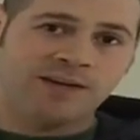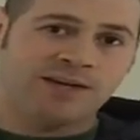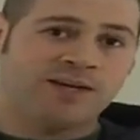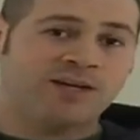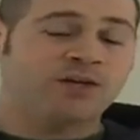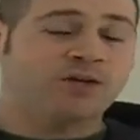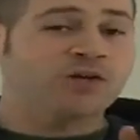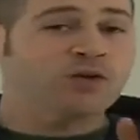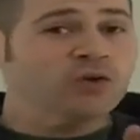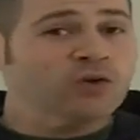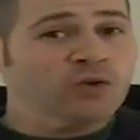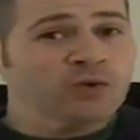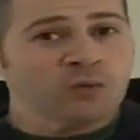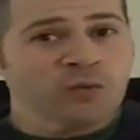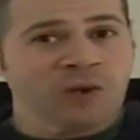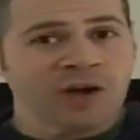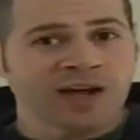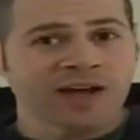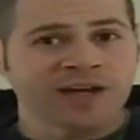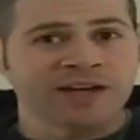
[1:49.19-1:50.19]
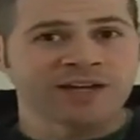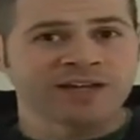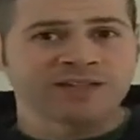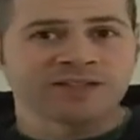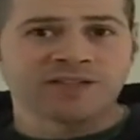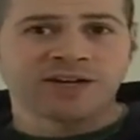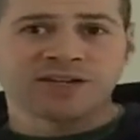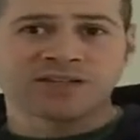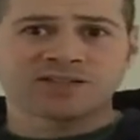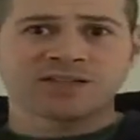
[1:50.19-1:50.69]
In a good way,
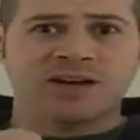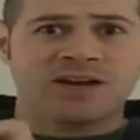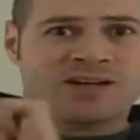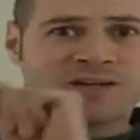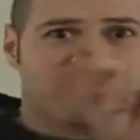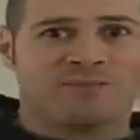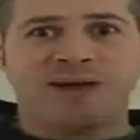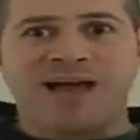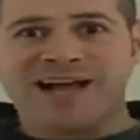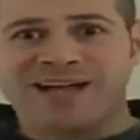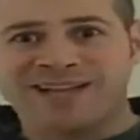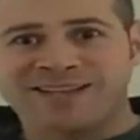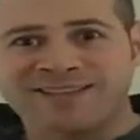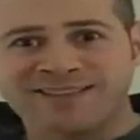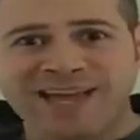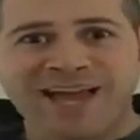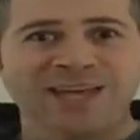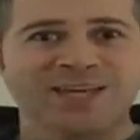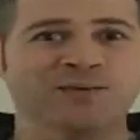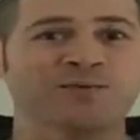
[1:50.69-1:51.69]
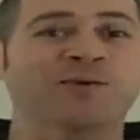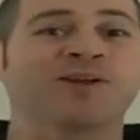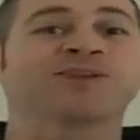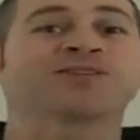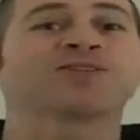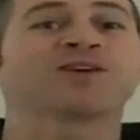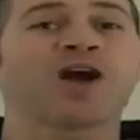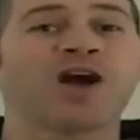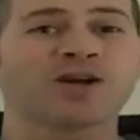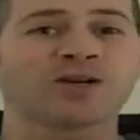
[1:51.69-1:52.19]
not talking back like that. You
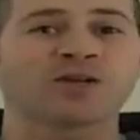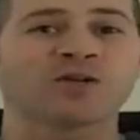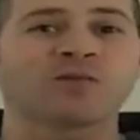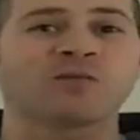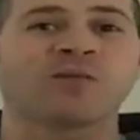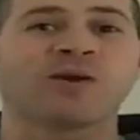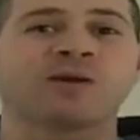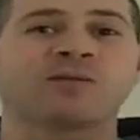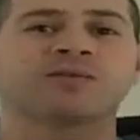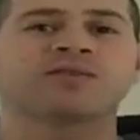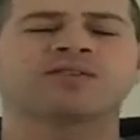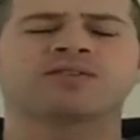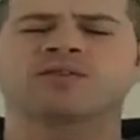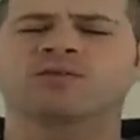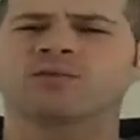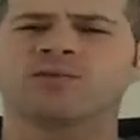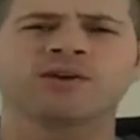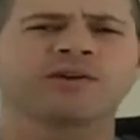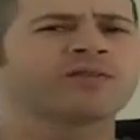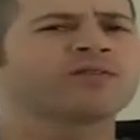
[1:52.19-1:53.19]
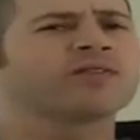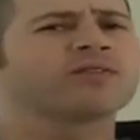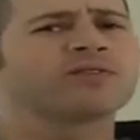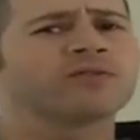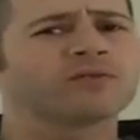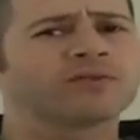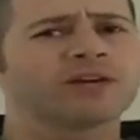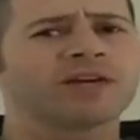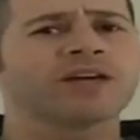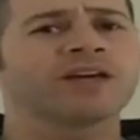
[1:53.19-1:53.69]
want to talk to the baby, say, don't worry, everything's
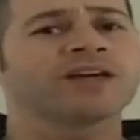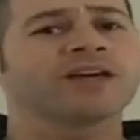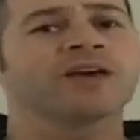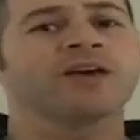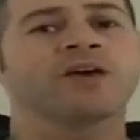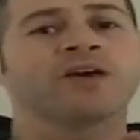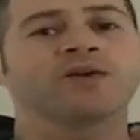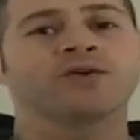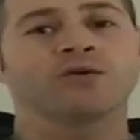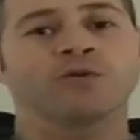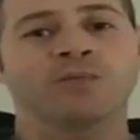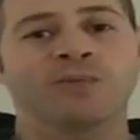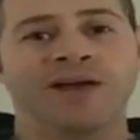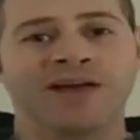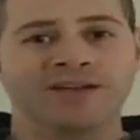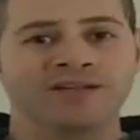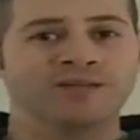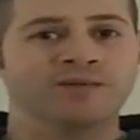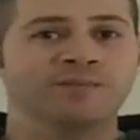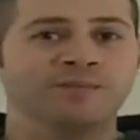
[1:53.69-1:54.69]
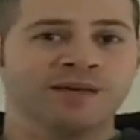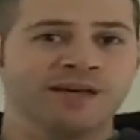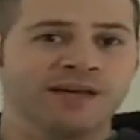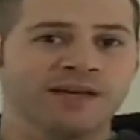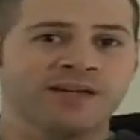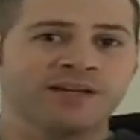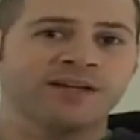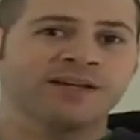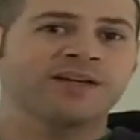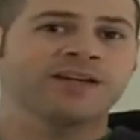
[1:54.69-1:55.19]
okay. Go back to
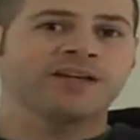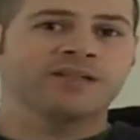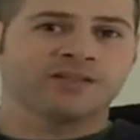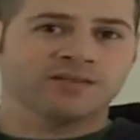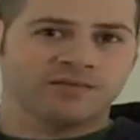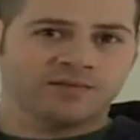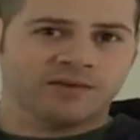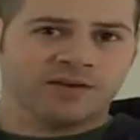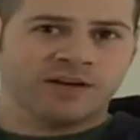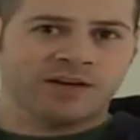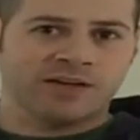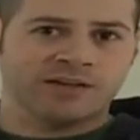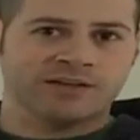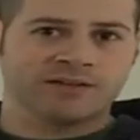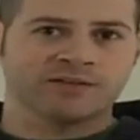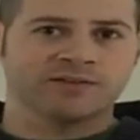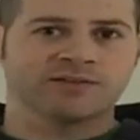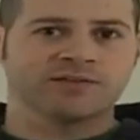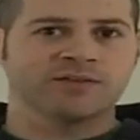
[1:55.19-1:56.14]
bed, it's fine.